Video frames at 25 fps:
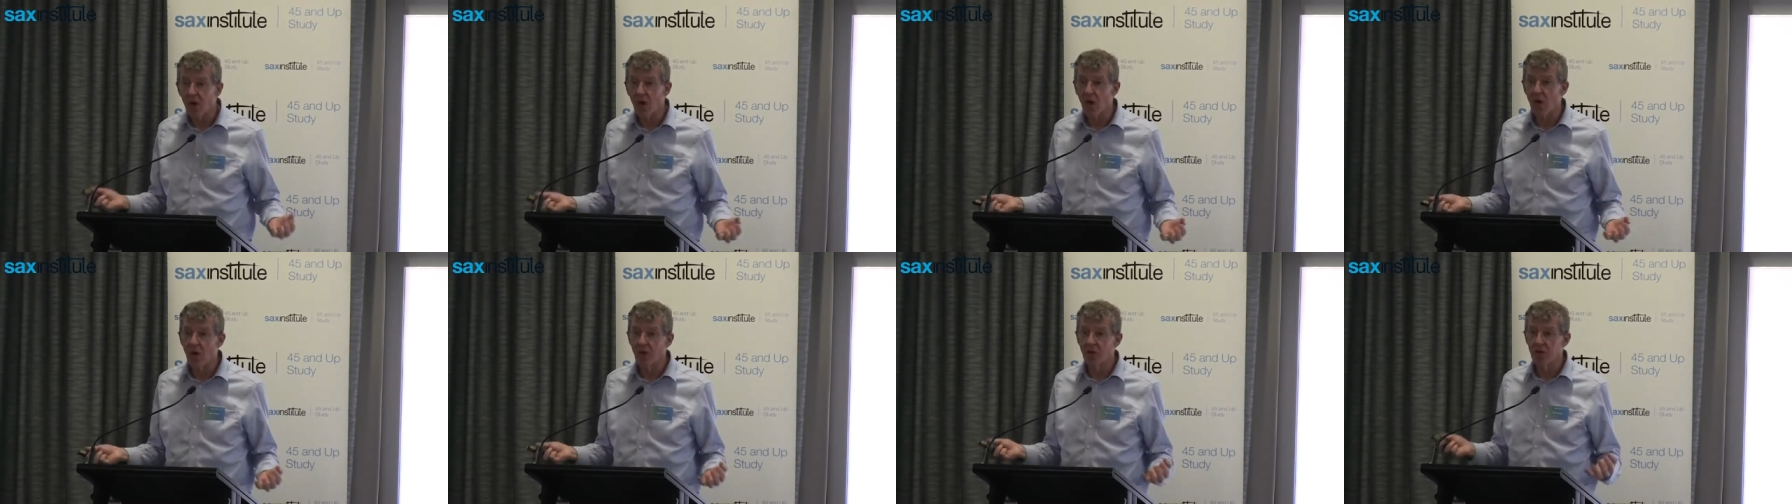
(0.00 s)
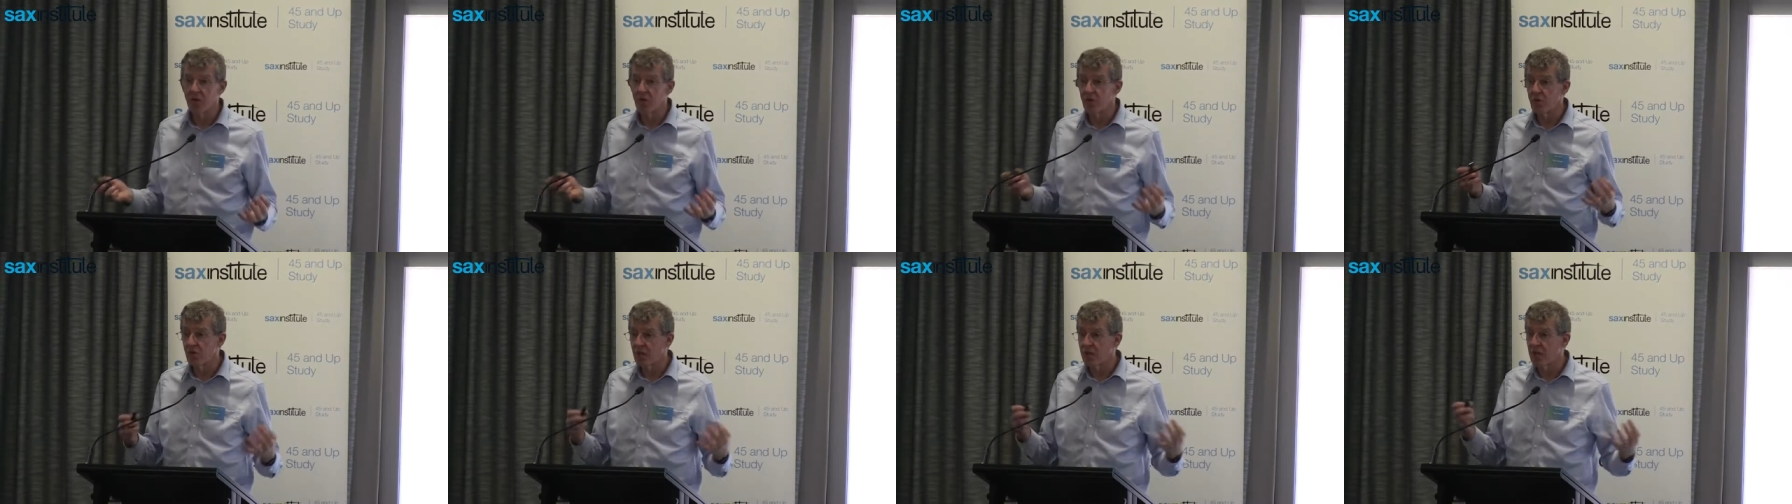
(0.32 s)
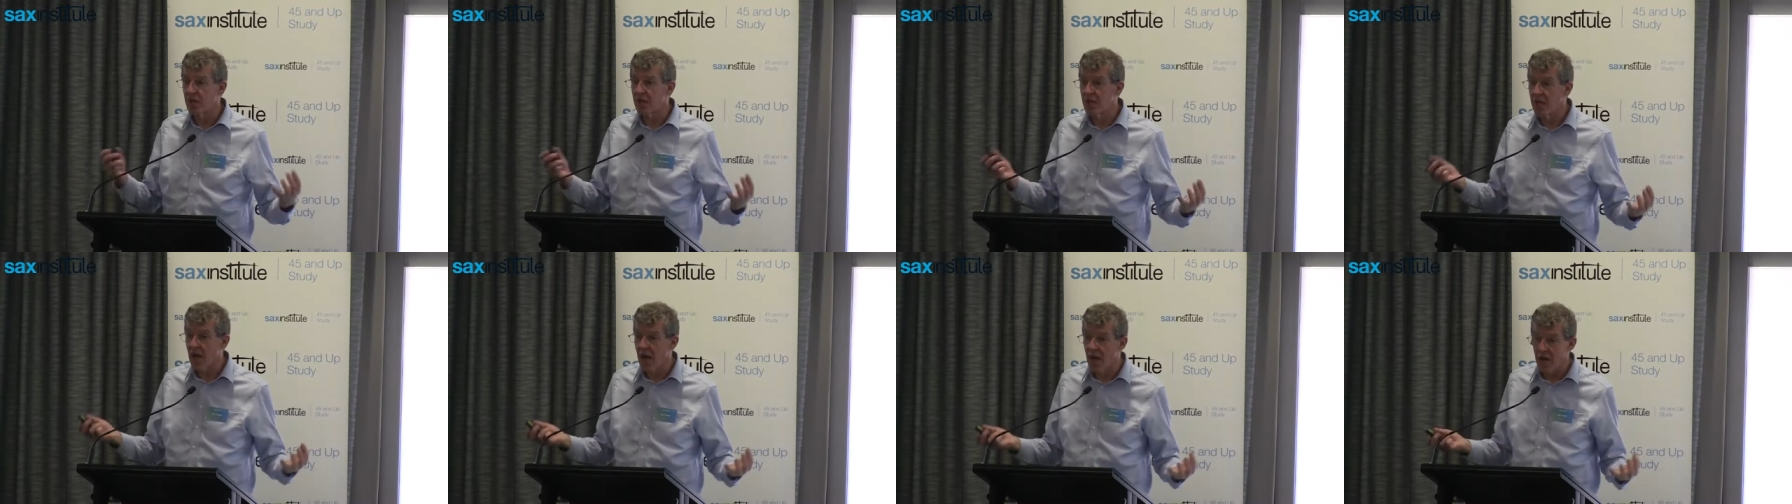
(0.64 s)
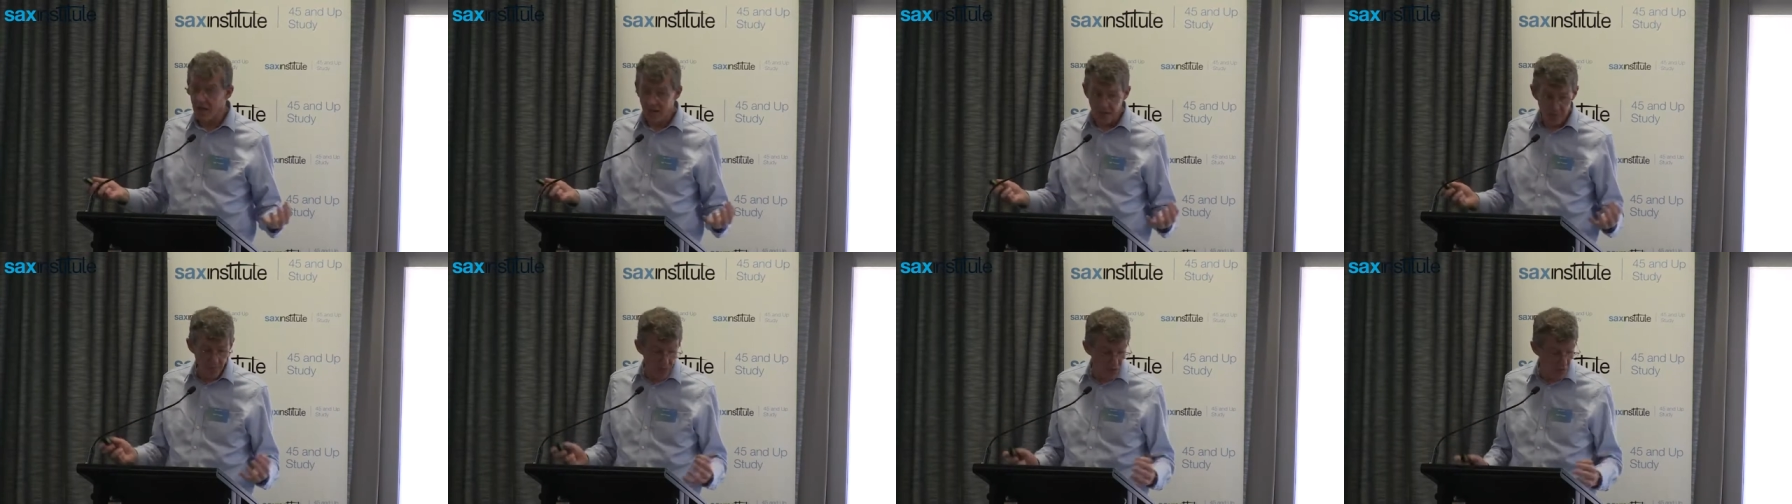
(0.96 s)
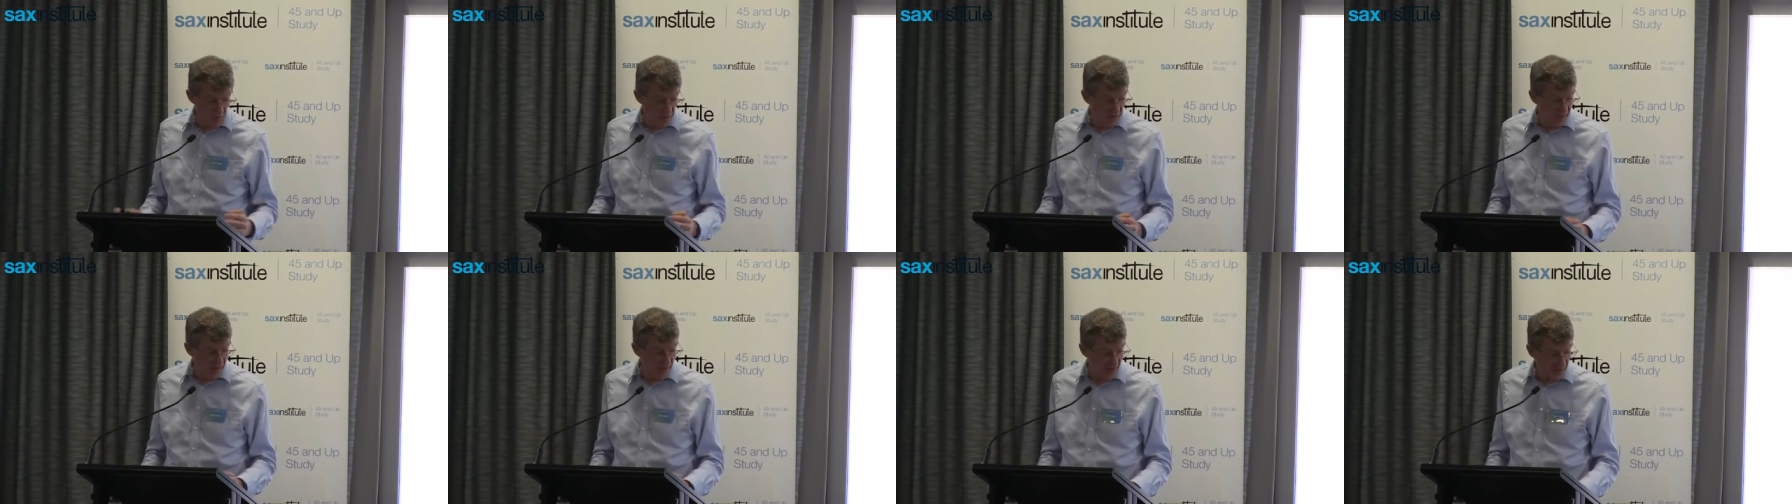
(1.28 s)
on using data
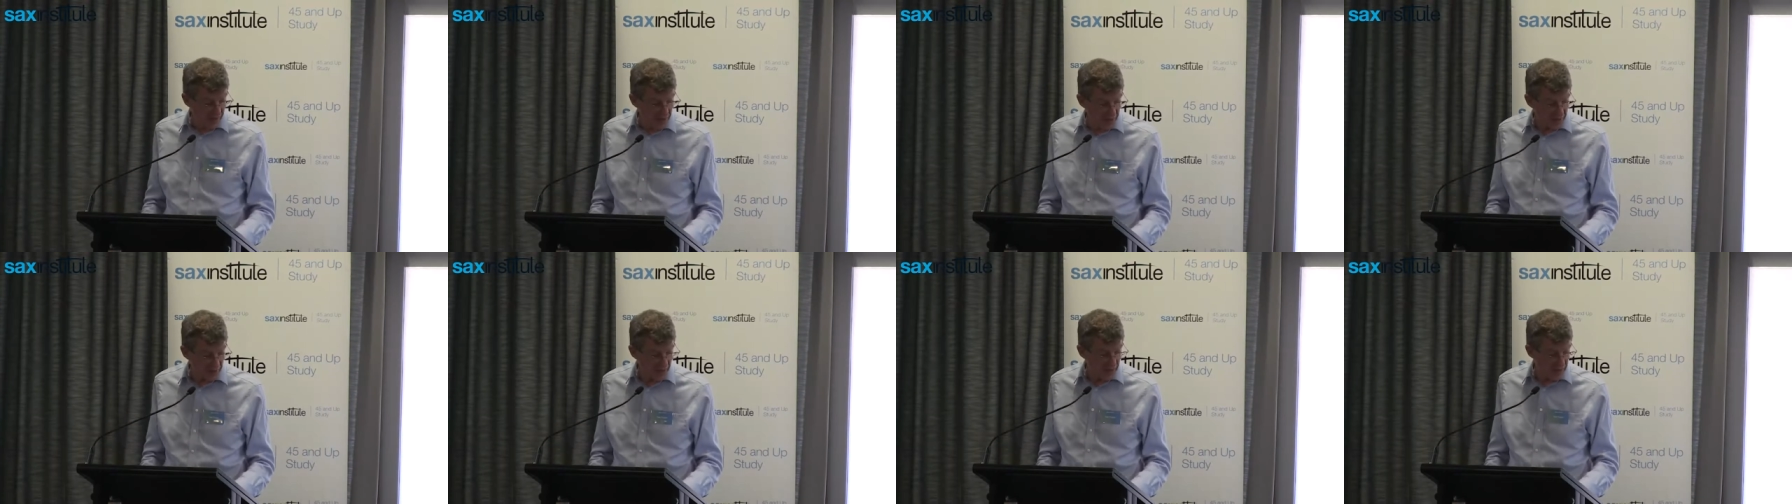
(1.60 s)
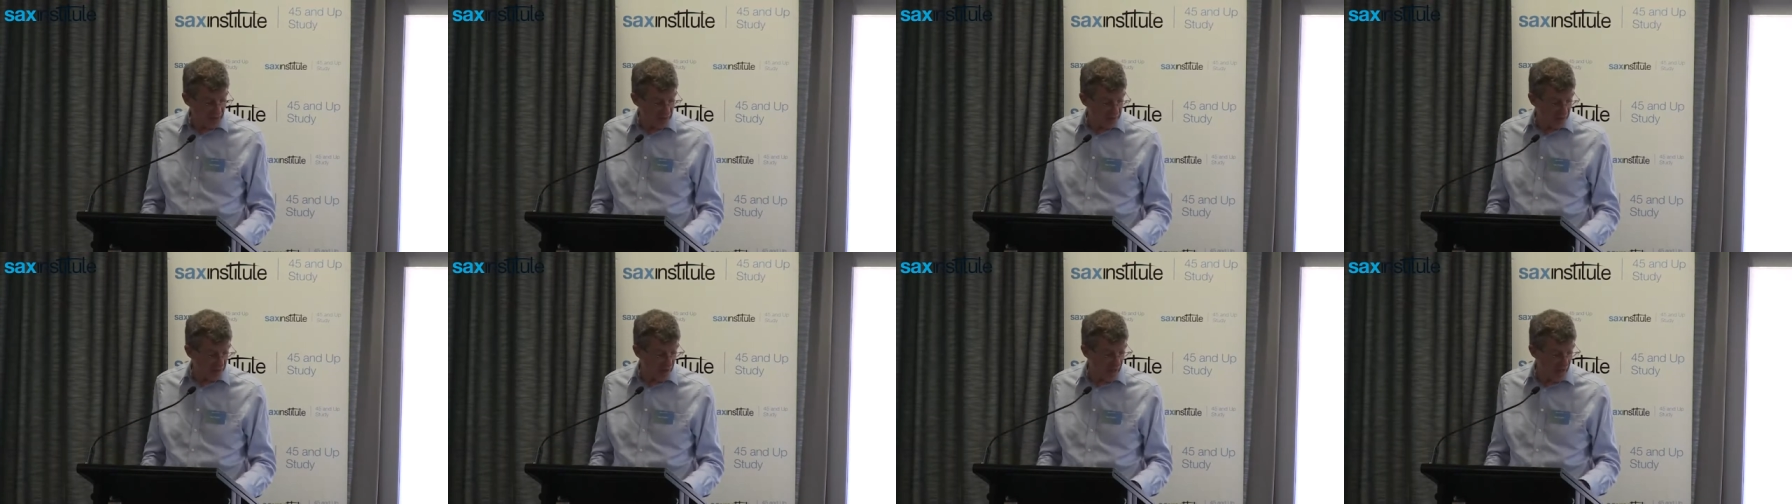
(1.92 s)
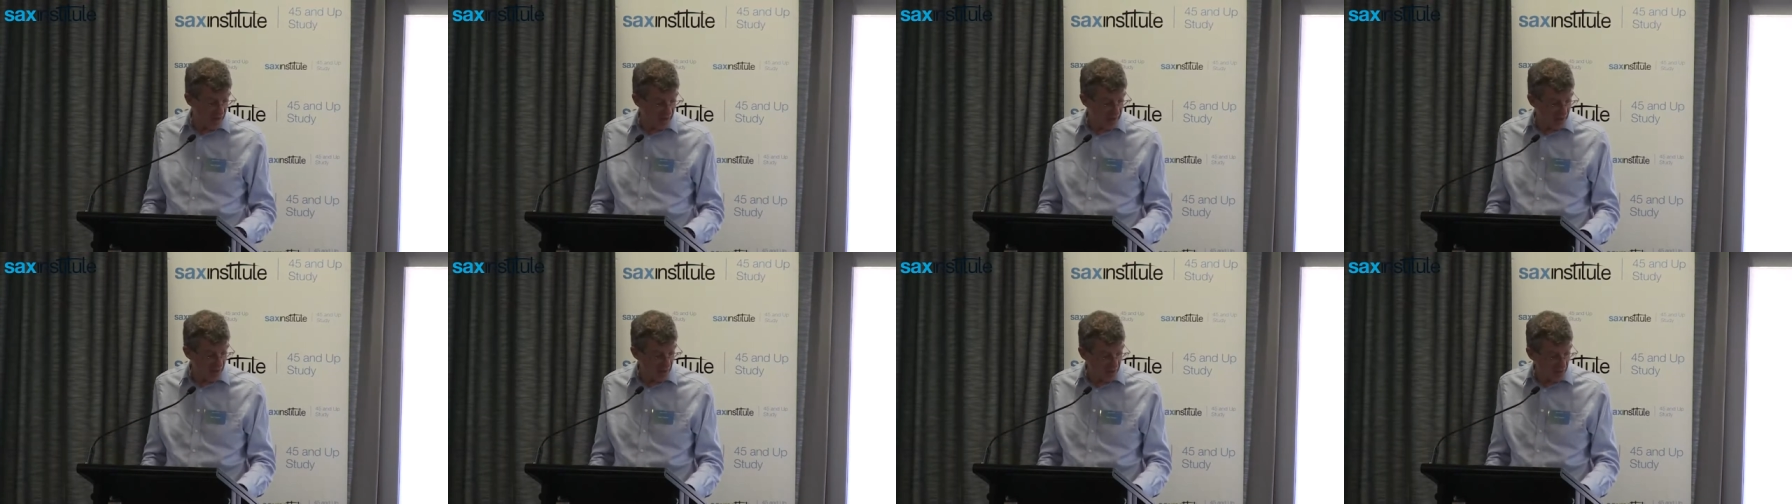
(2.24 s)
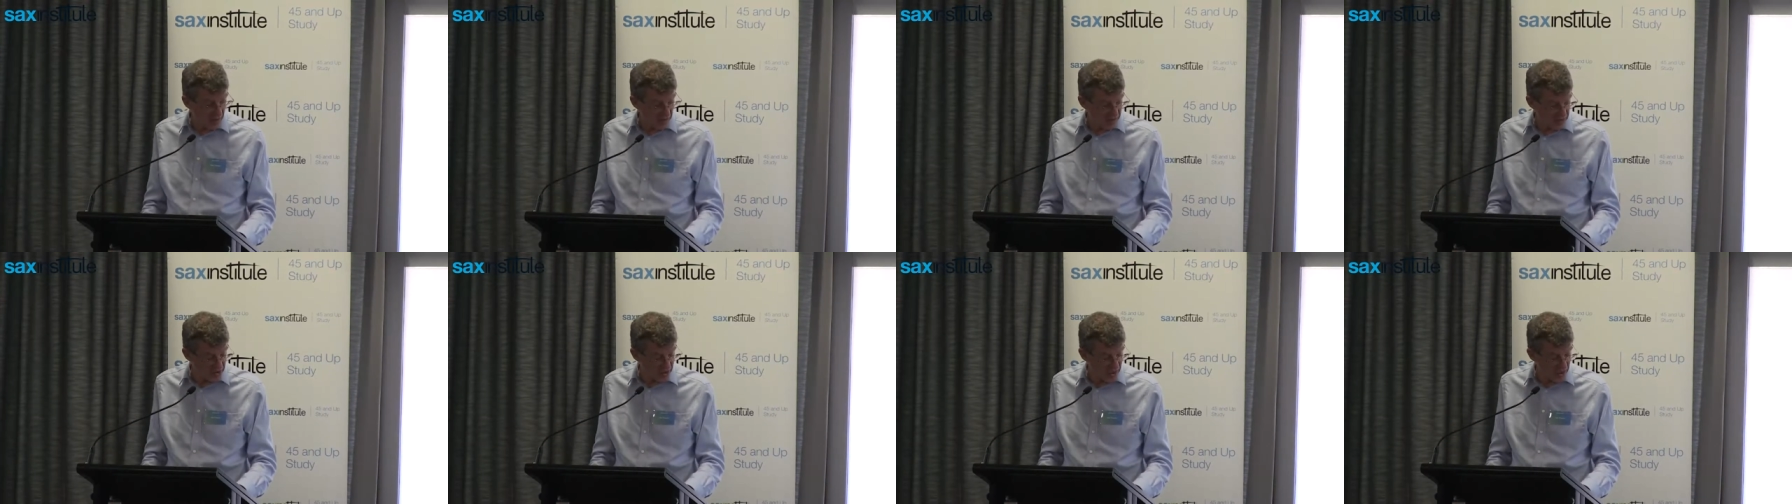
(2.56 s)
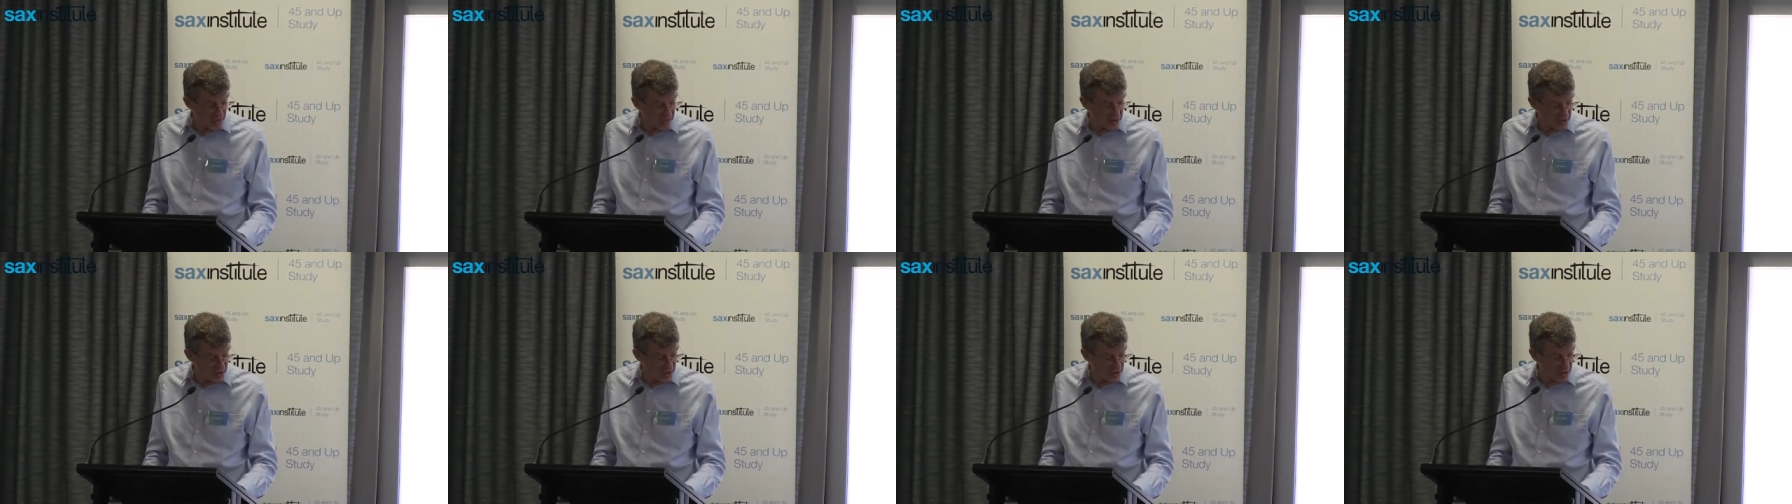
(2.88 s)
more effectively to plan health
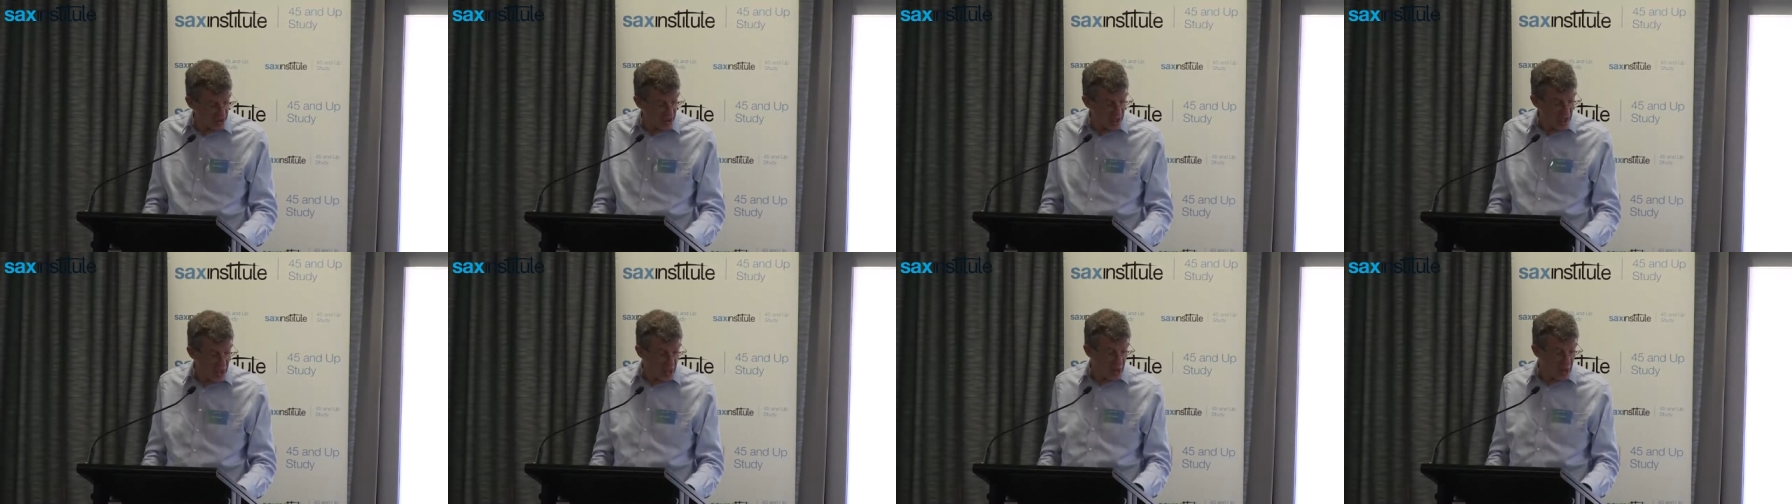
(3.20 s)
services